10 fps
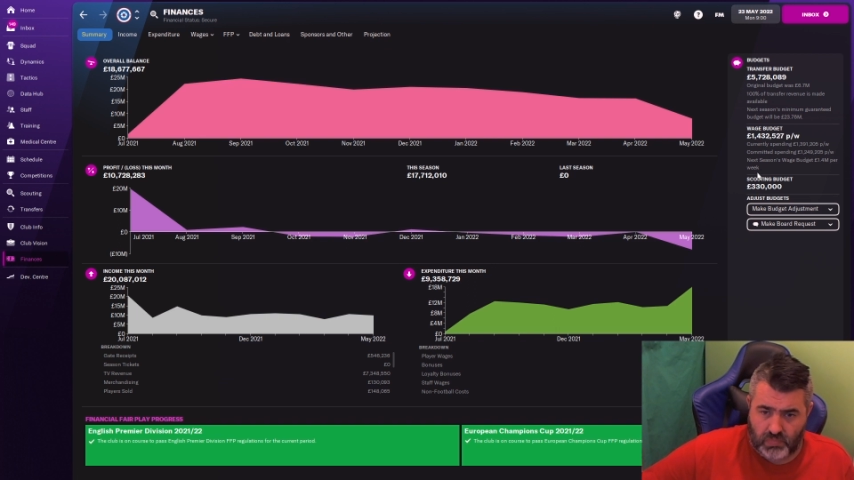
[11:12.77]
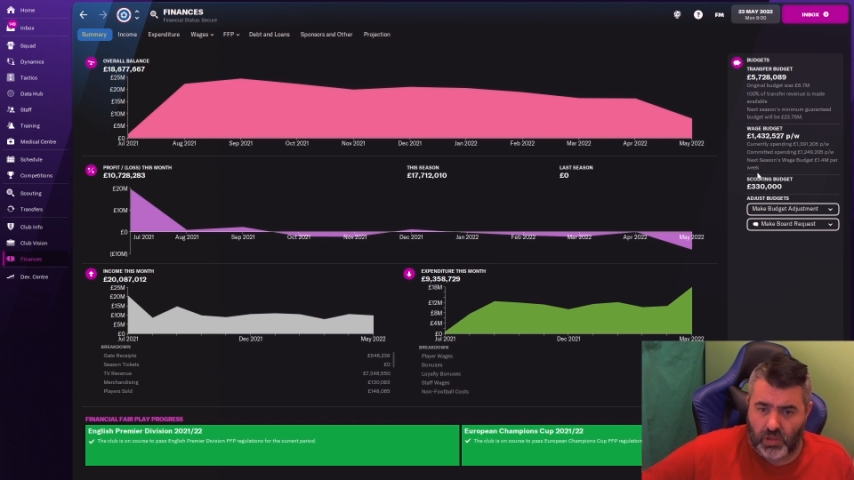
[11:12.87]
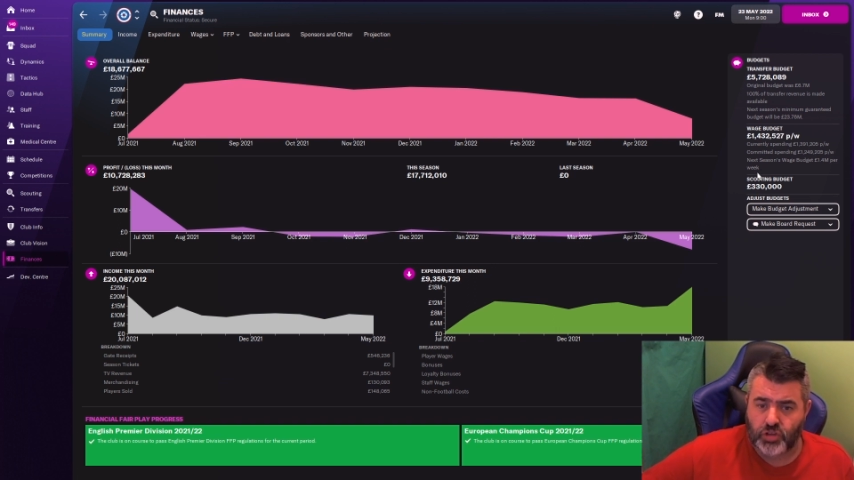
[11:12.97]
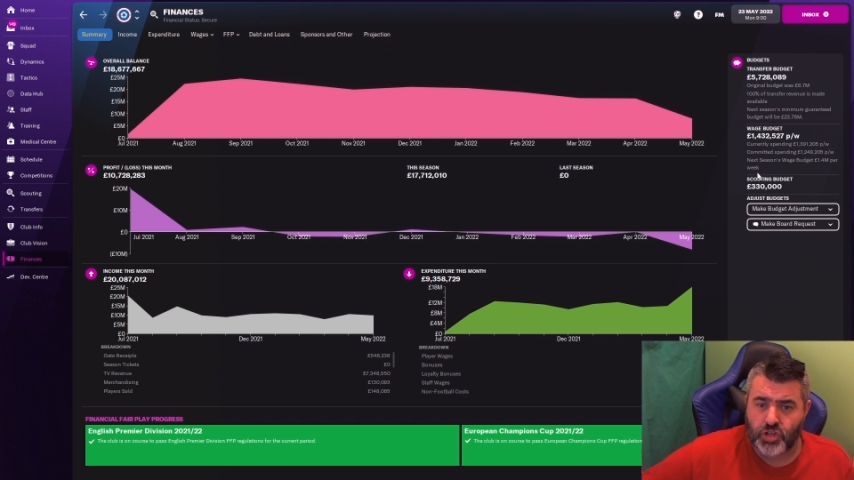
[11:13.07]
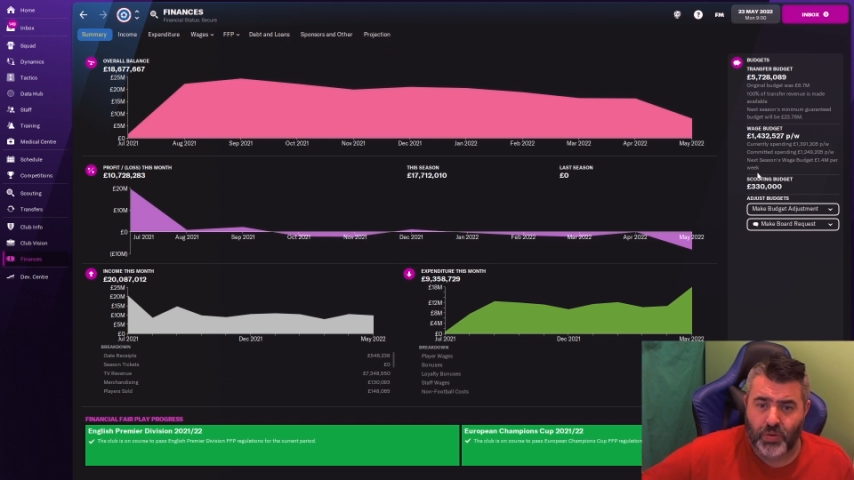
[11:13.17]

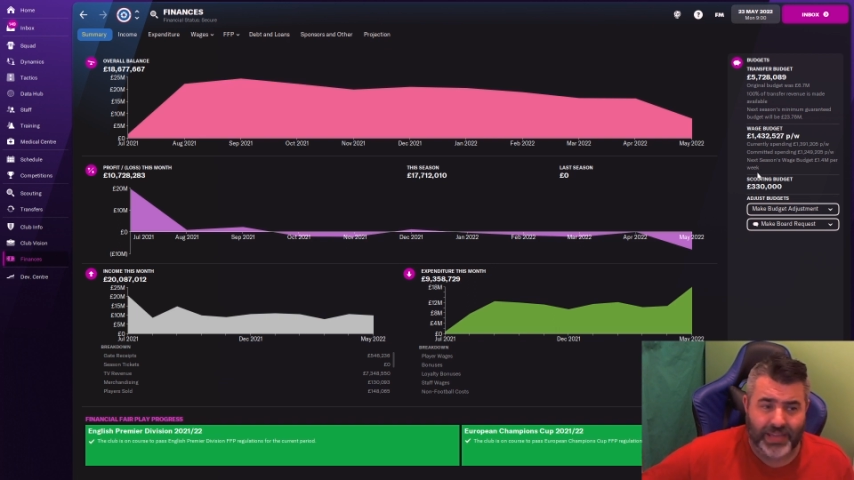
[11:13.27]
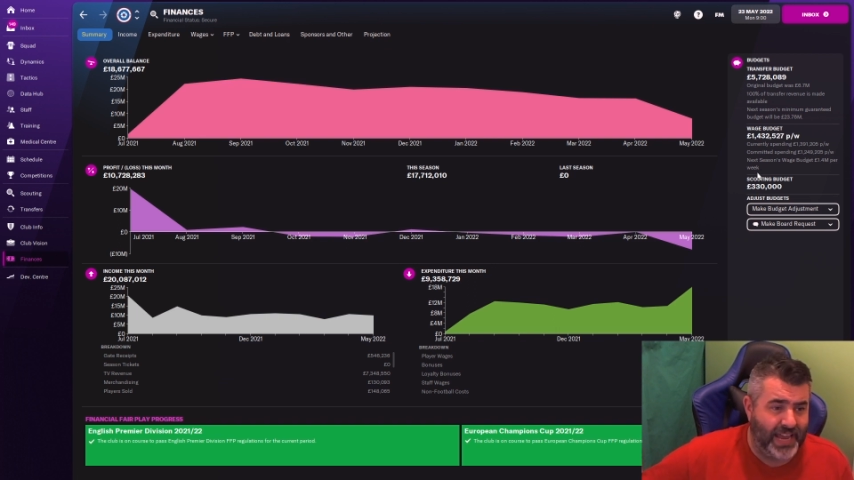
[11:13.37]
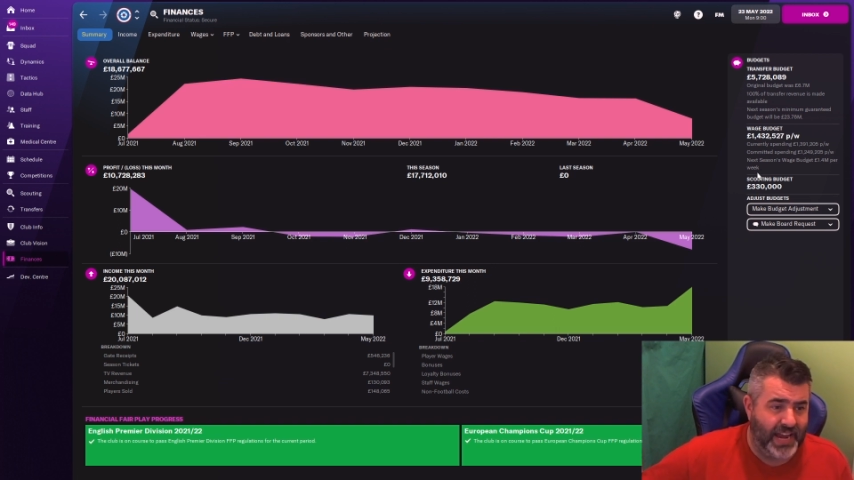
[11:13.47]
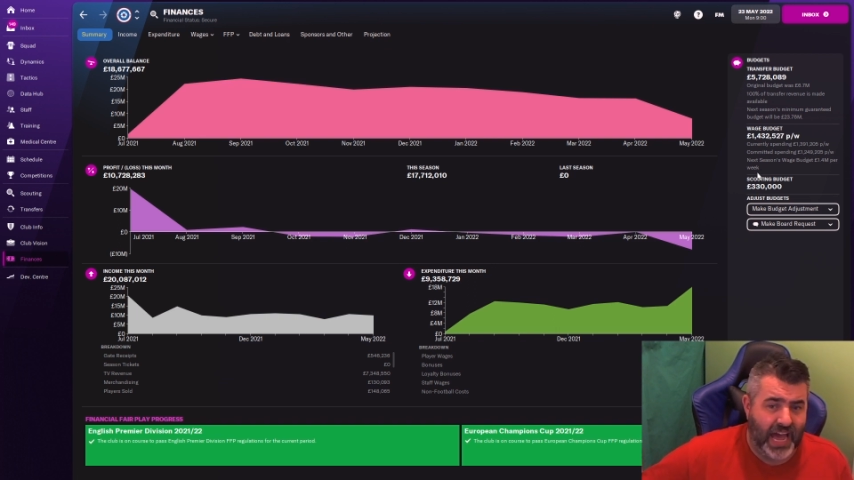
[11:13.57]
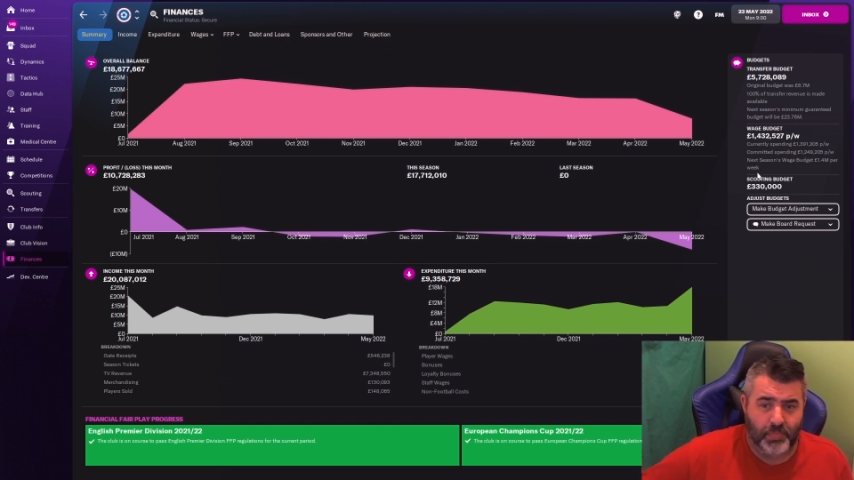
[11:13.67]
So
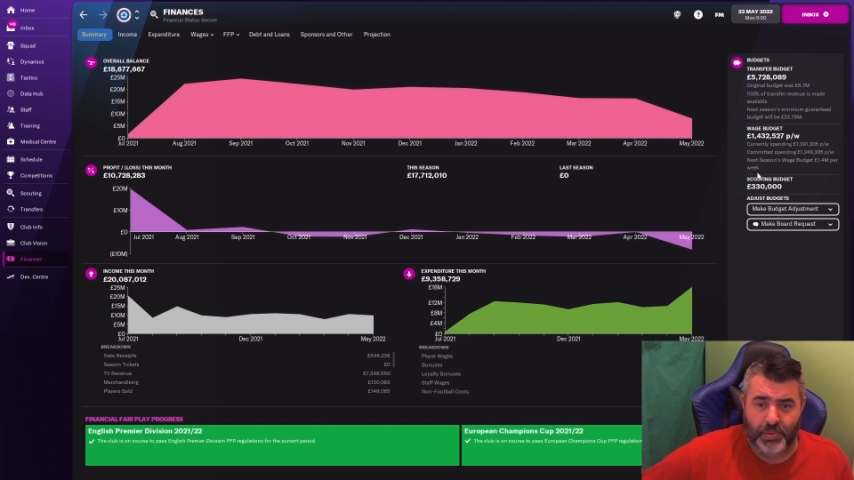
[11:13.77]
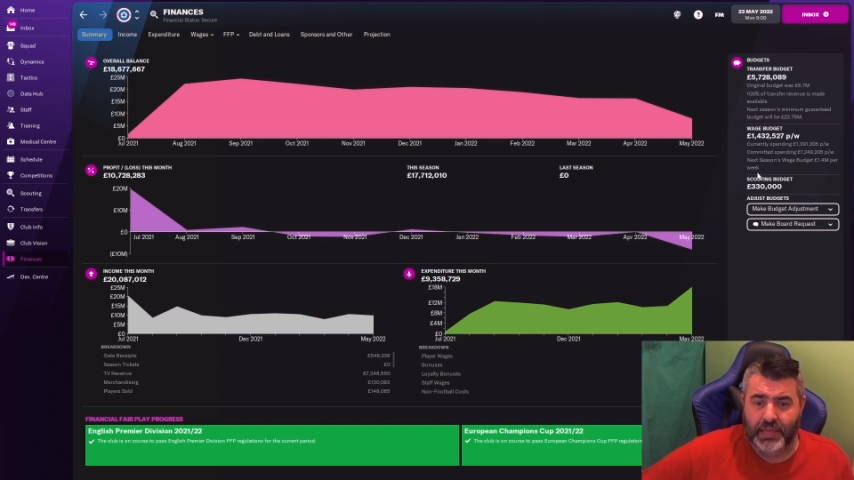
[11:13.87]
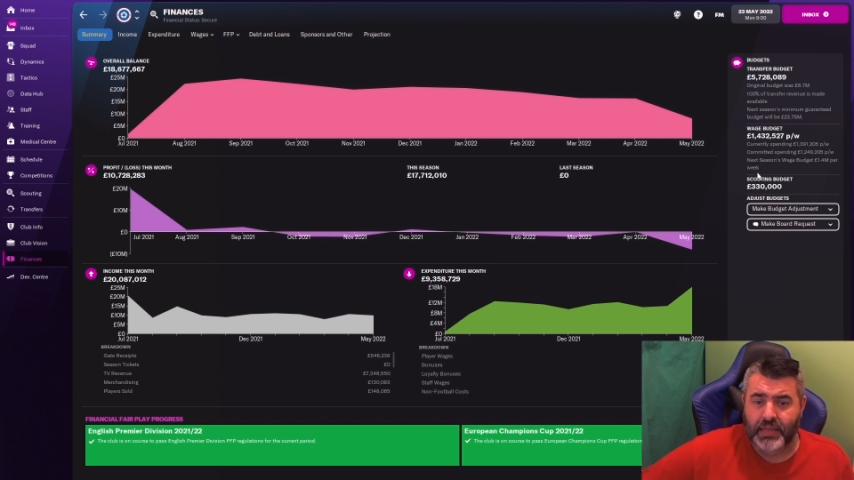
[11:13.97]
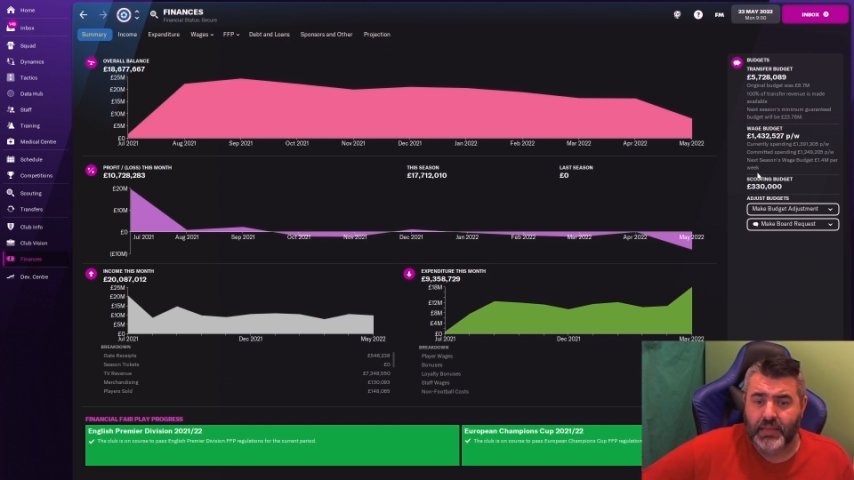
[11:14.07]
again, happy.